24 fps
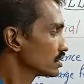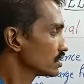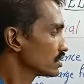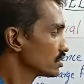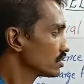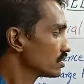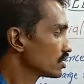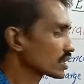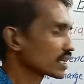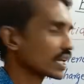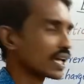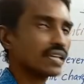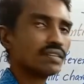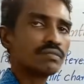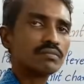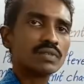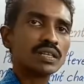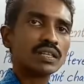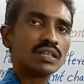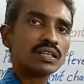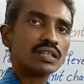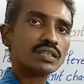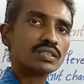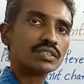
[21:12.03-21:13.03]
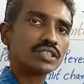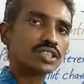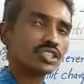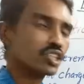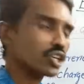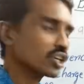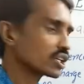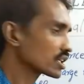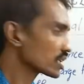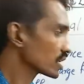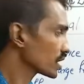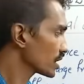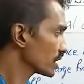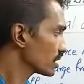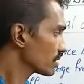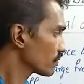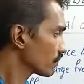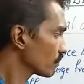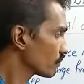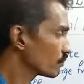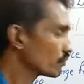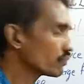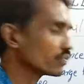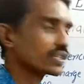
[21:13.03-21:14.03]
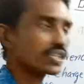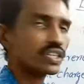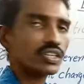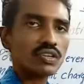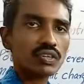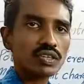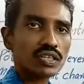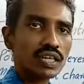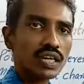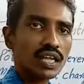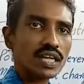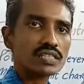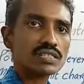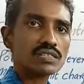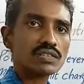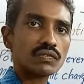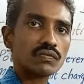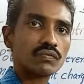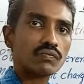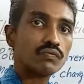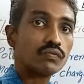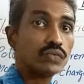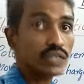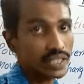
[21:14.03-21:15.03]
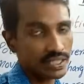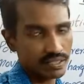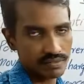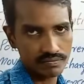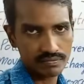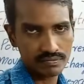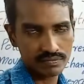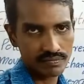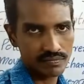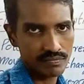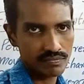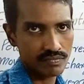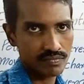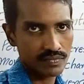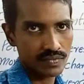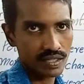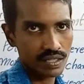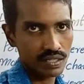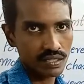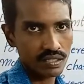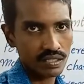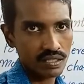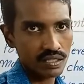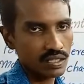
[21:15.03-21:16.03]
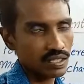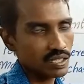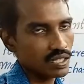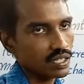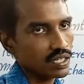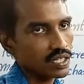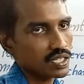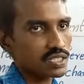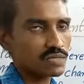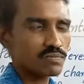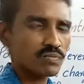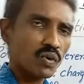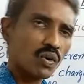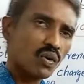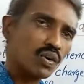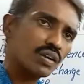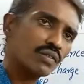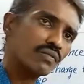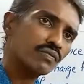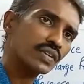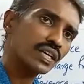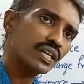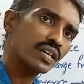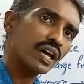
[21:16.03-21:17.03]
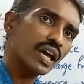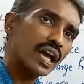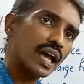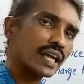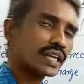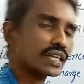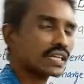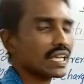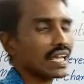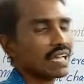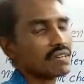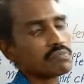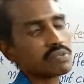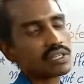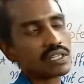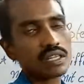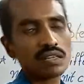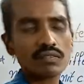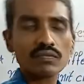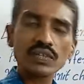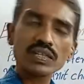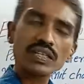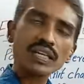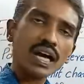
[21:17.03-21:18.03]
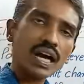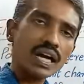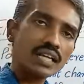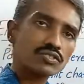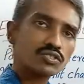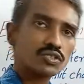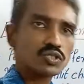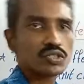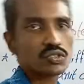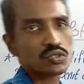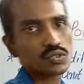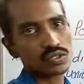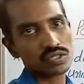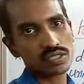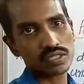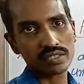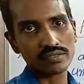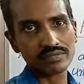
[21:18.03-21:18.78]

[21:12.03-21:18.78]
Again, denoted as V. Small v and capital V also used.